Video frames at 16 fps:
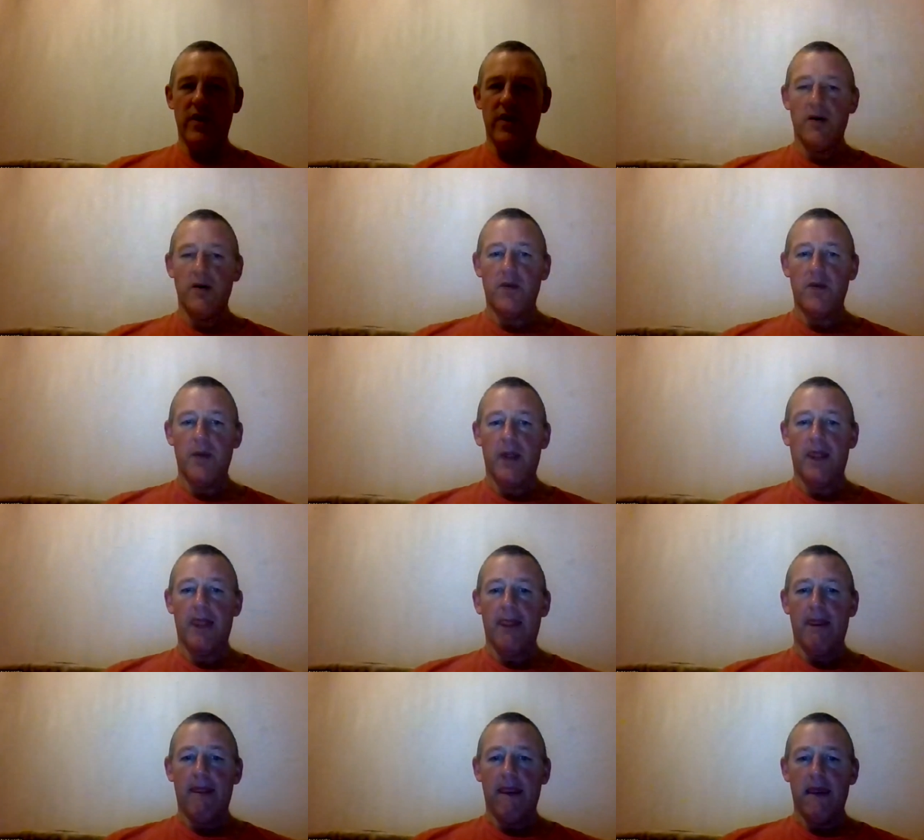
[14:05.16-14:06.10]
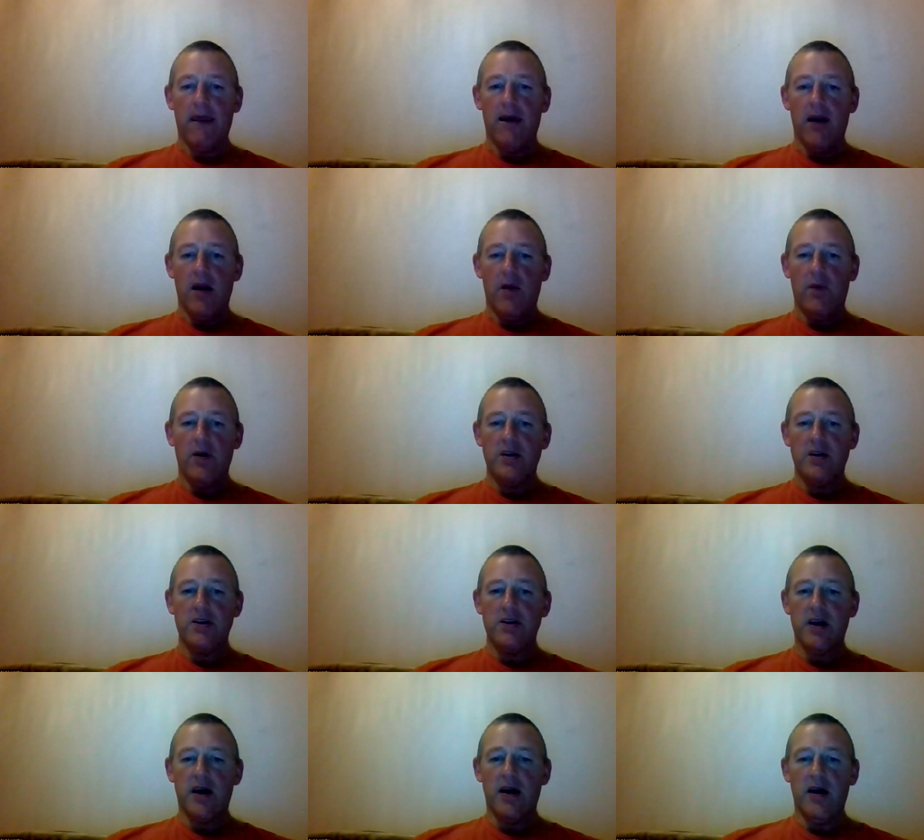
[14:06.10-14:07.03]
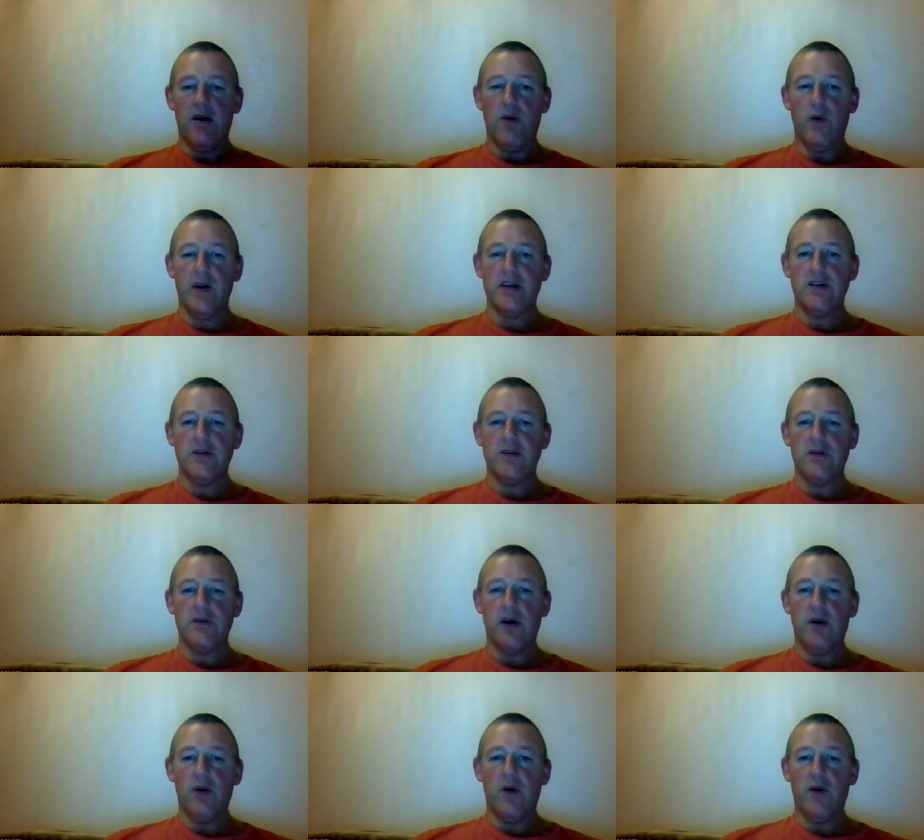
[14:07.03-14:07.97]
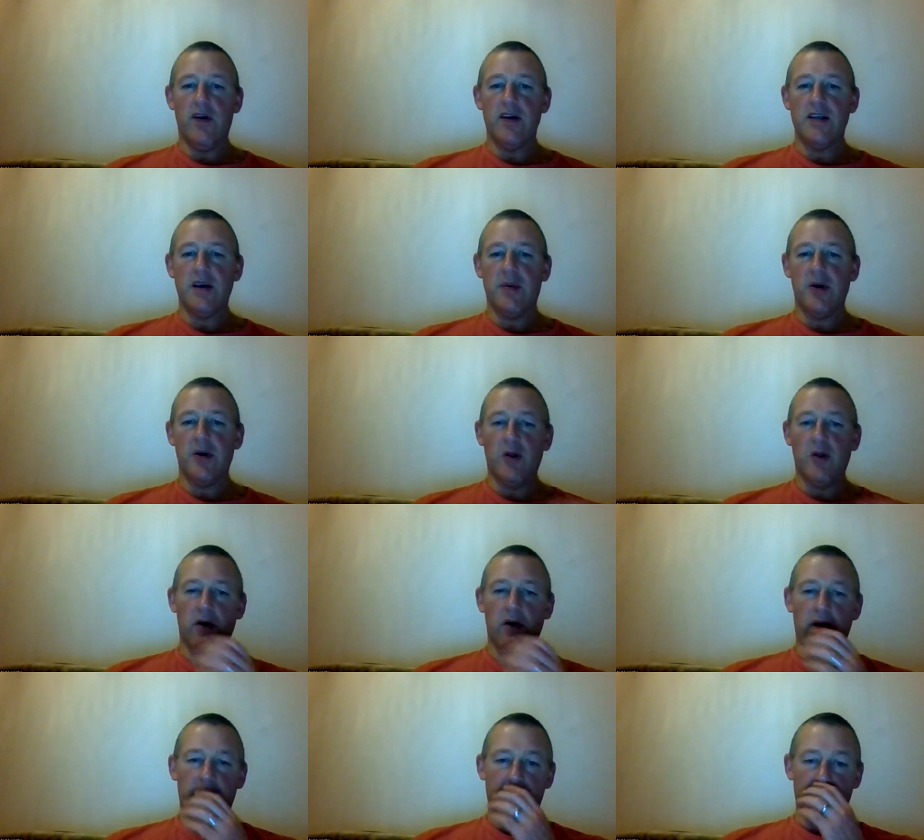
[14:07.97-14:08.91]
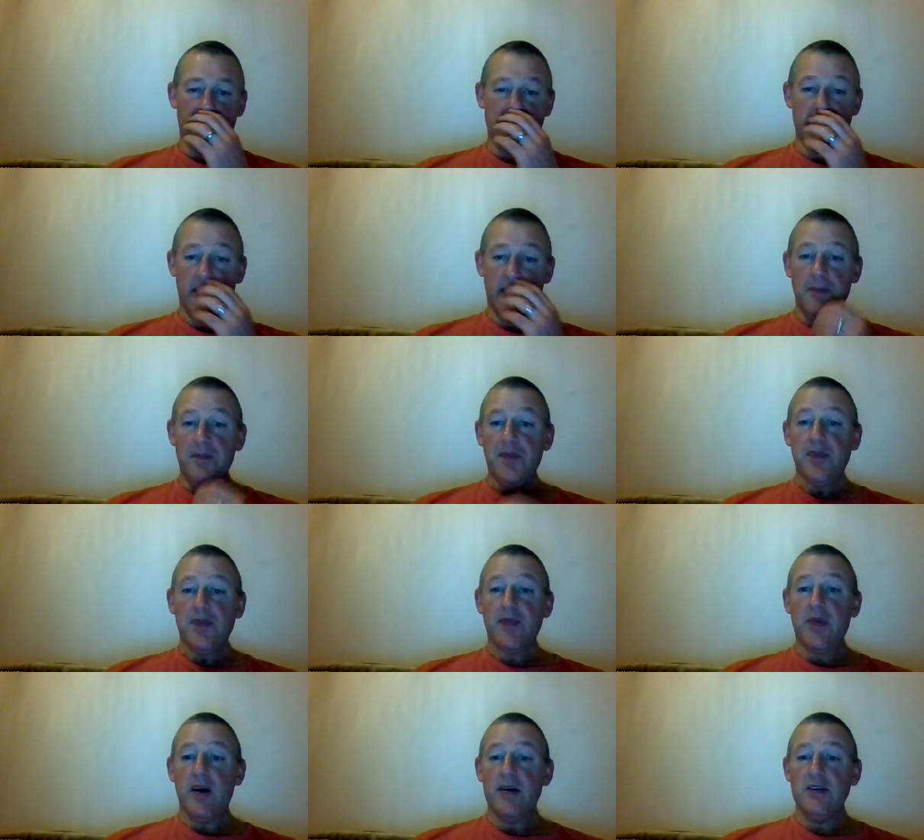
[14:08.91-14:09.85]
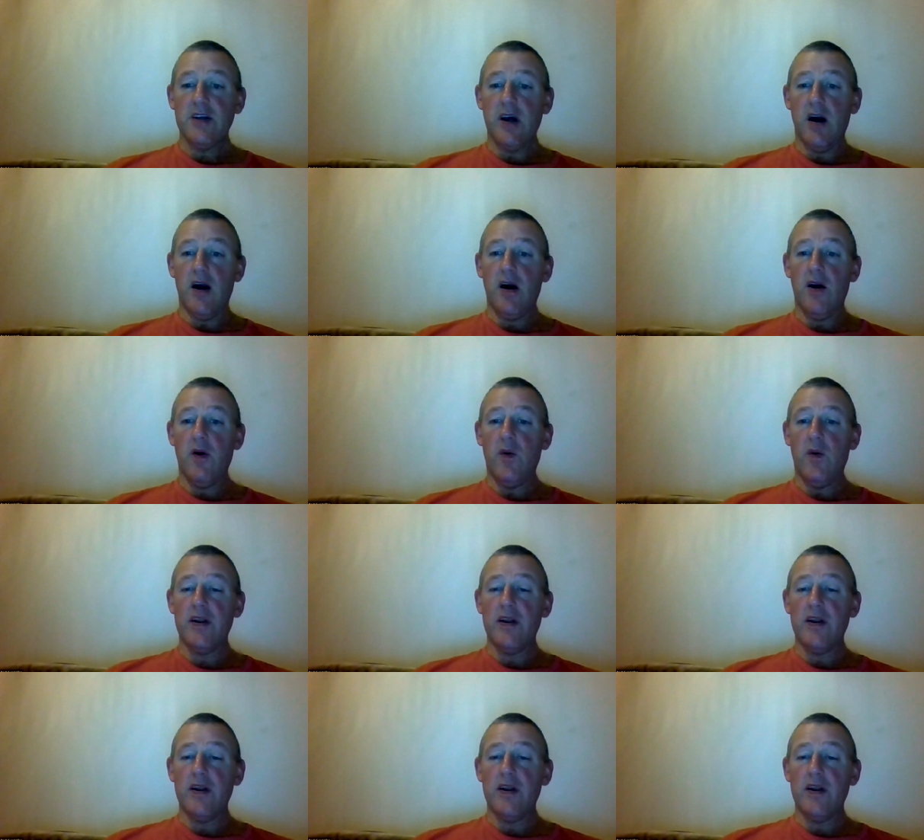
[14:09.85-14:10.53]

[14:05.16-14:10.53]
with me. We're just going to whiz through the typical earnings. So